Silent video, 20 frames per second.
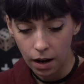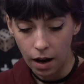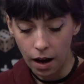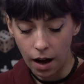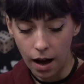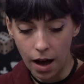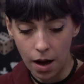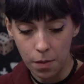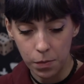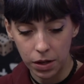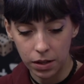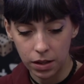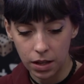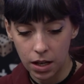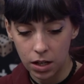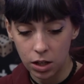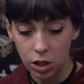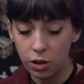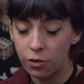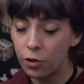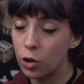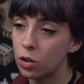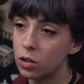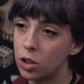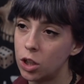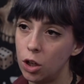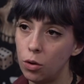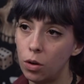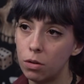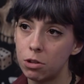and then you've
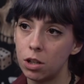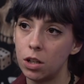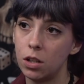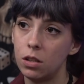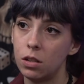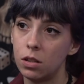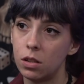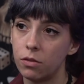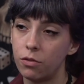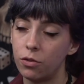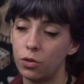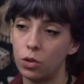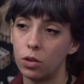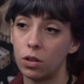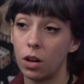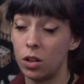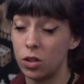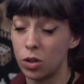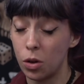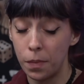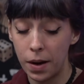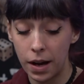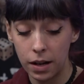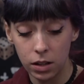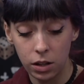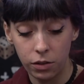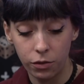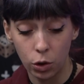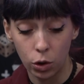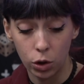got 2 options for close
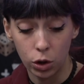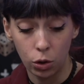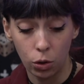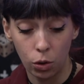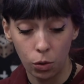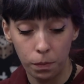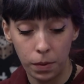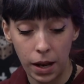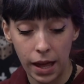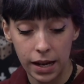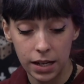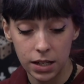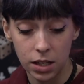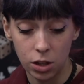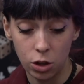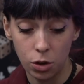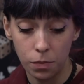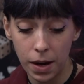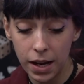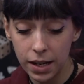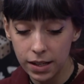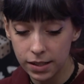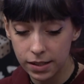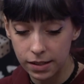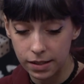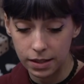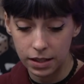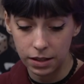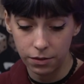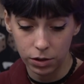combat. You've got your blade and your
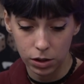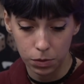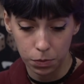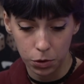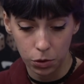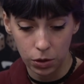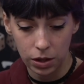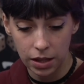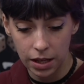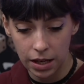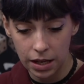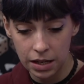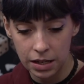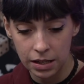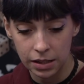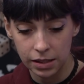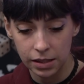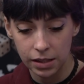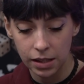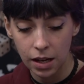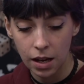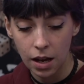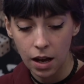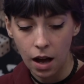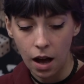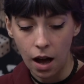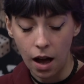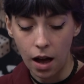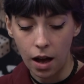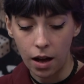mace. The difference between these,
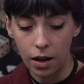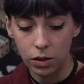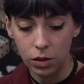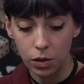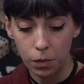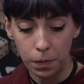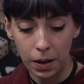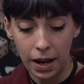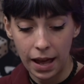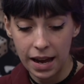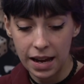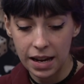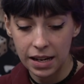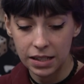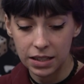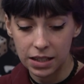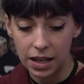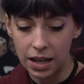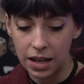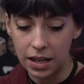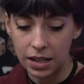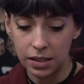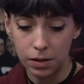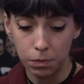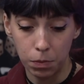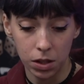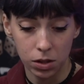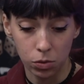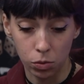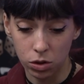the blade is
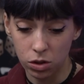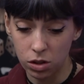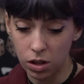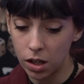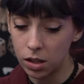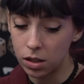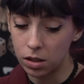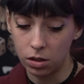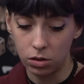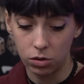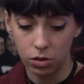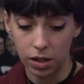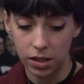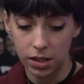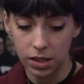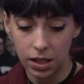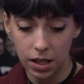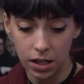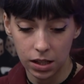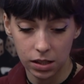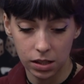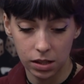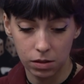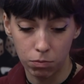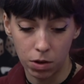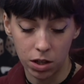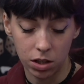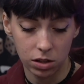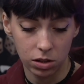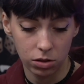+1 strength, so strength 6,
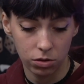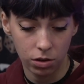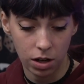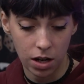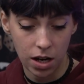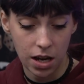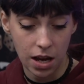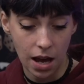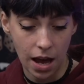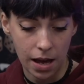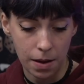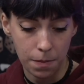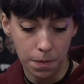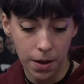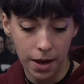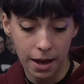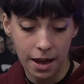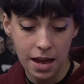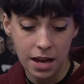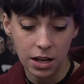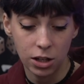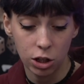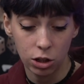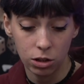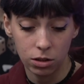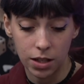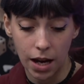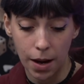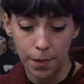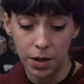-3 AP,
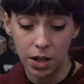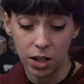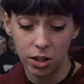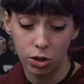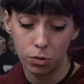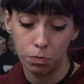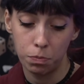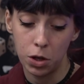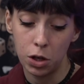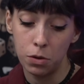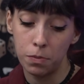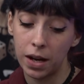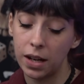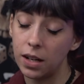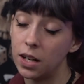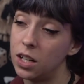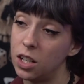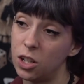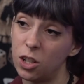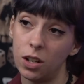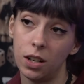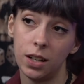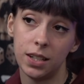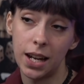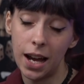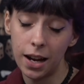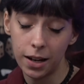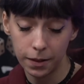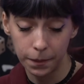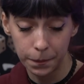2 damage, but you make an additional
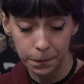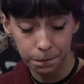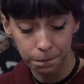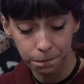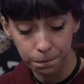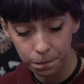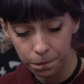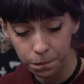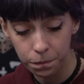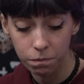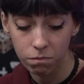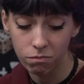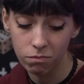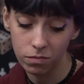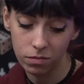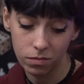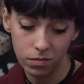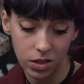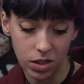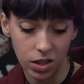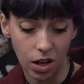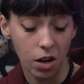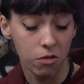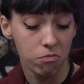attack. So